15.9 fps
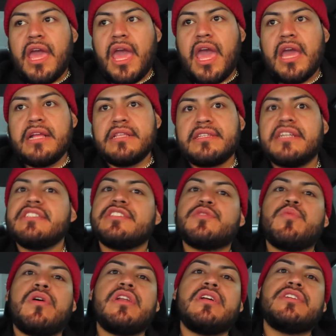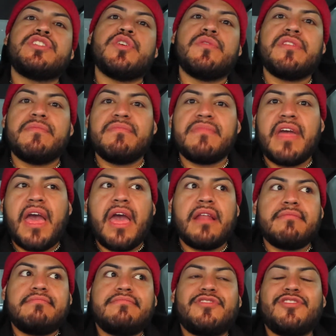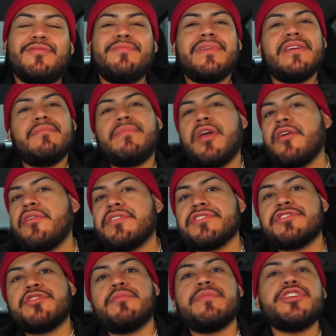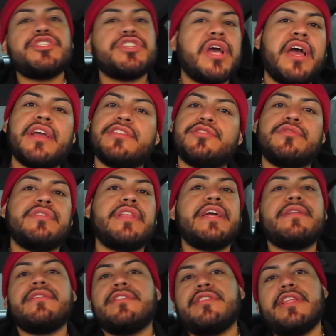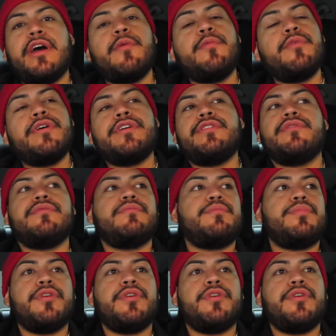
and i just want to show them that don't be embarrassed don't be shy don't let no one